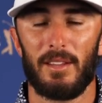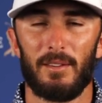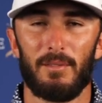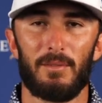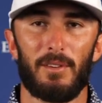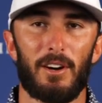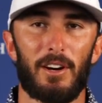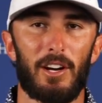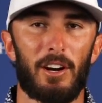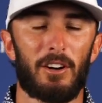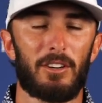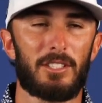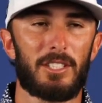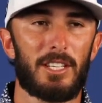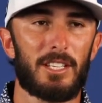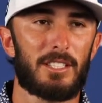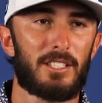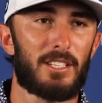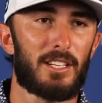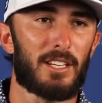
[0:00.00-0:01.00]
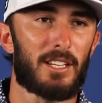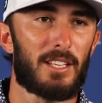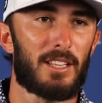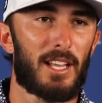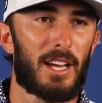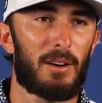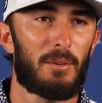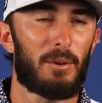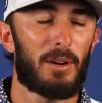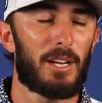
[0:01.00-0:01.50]
very artistic in
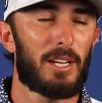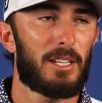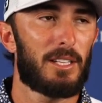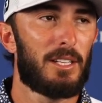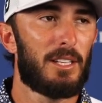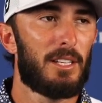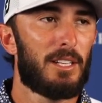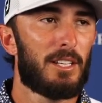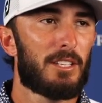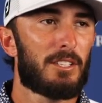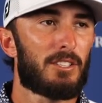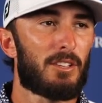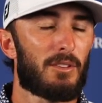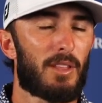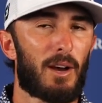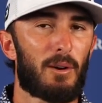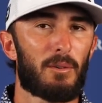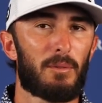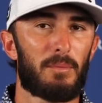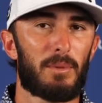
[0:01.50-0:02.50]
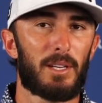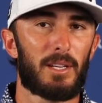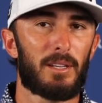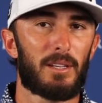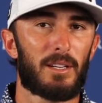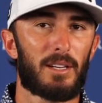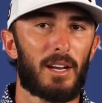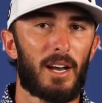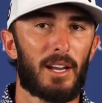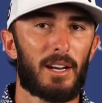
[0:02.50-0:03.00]
that way. So that would be
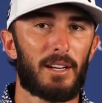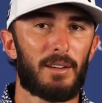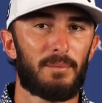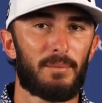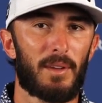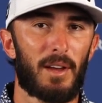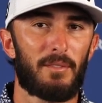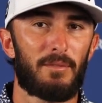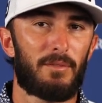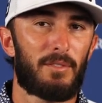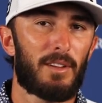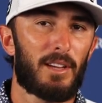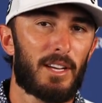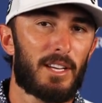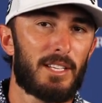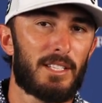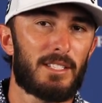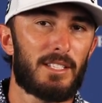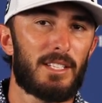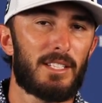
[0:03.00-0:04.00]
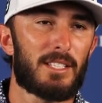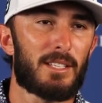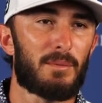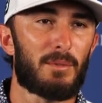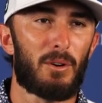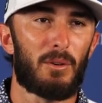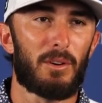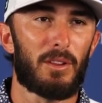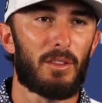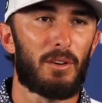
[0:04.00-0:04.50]
kind of, I feel like he sees them
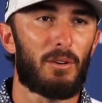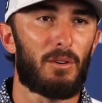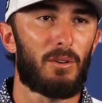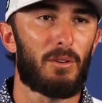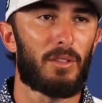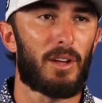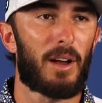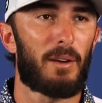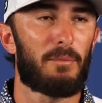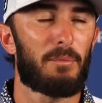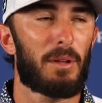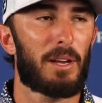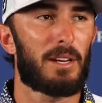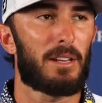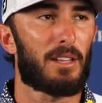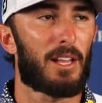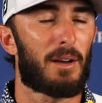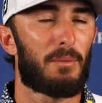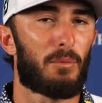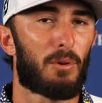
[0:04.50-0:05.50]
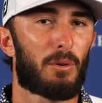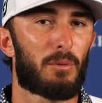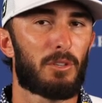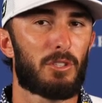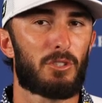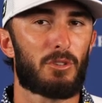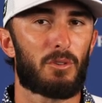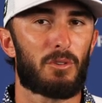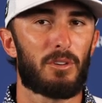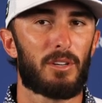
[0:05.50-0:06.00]
going to the hole. I played a lot more with
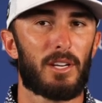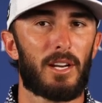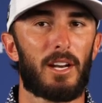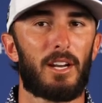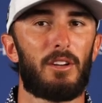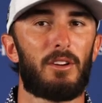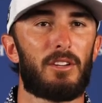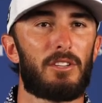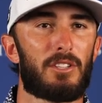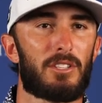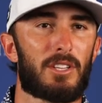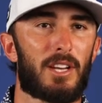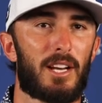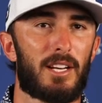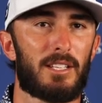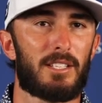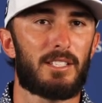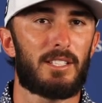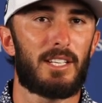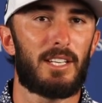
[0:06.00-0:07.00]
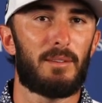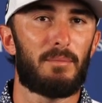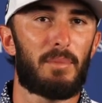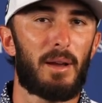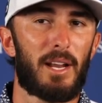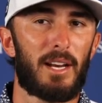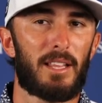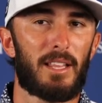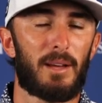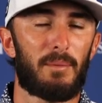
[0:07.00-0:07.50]
Jordan, and you can just kind of see him
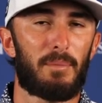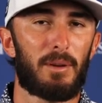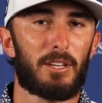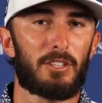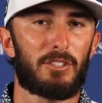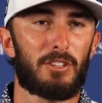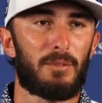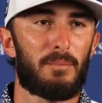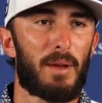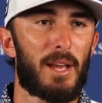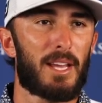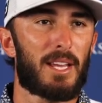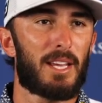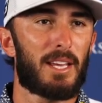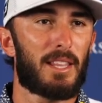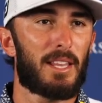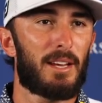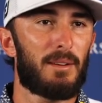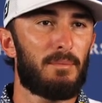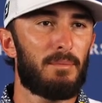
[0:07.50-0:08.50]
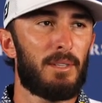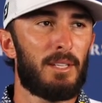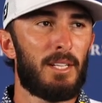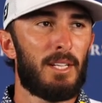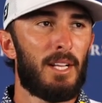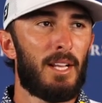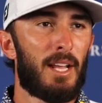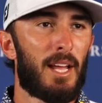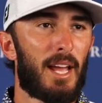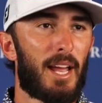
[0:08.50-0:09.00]
painting that picture and making them.
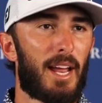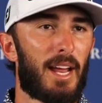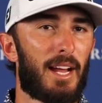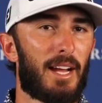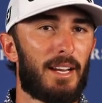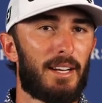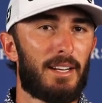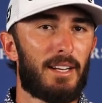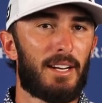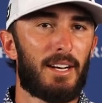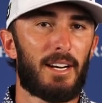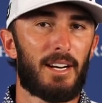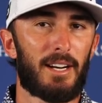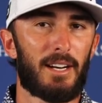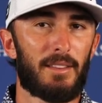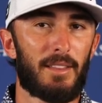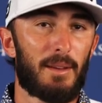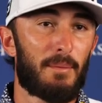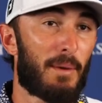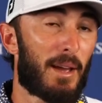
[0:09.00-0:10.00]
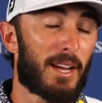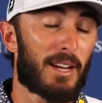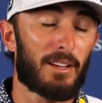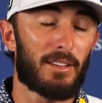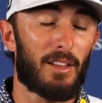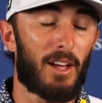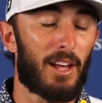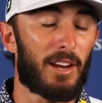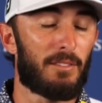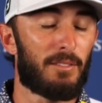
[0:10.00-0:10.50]
And uh, they make a
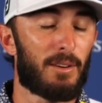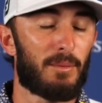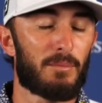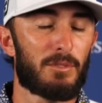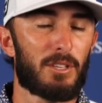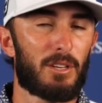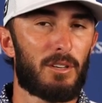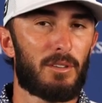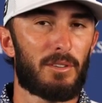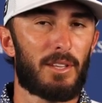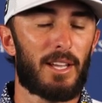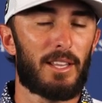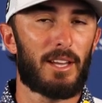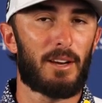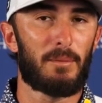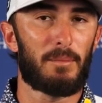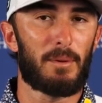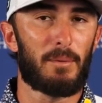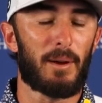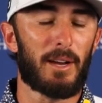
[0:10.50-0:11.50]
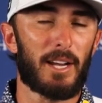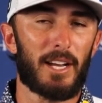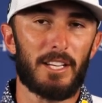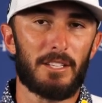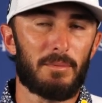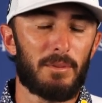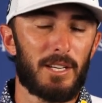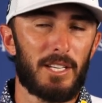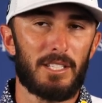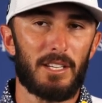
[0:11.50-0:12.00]
lot of them, so that, that would be my guess.
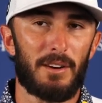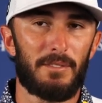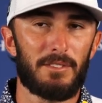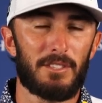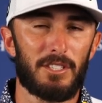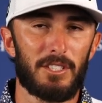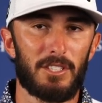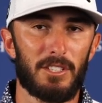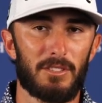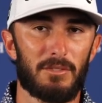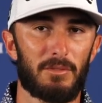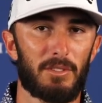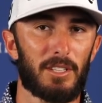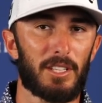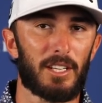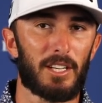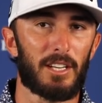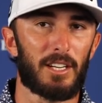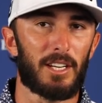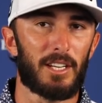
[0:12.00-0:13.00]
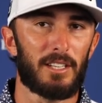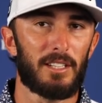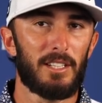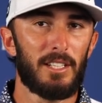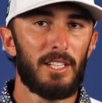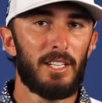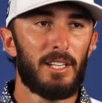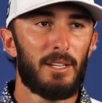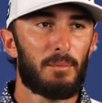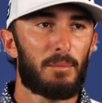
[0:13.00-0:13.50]
But he's obviously just really good at
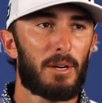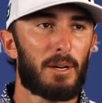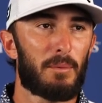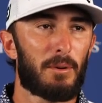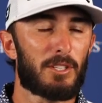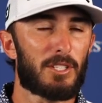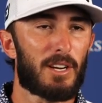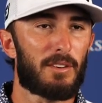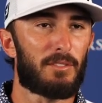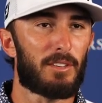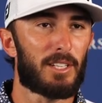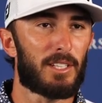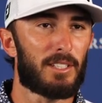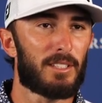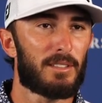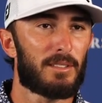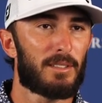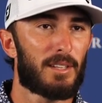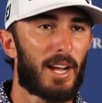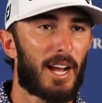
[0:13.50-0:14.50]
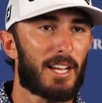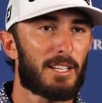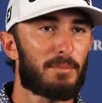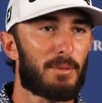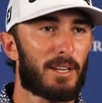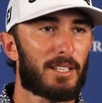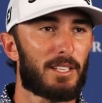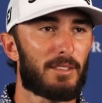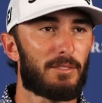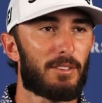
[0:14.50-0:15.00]
pretty much every
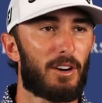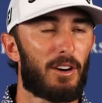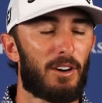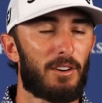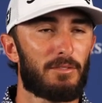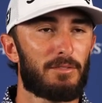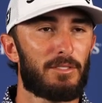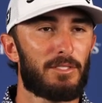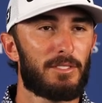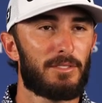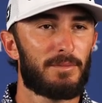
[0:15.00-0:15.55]
aspect of golf.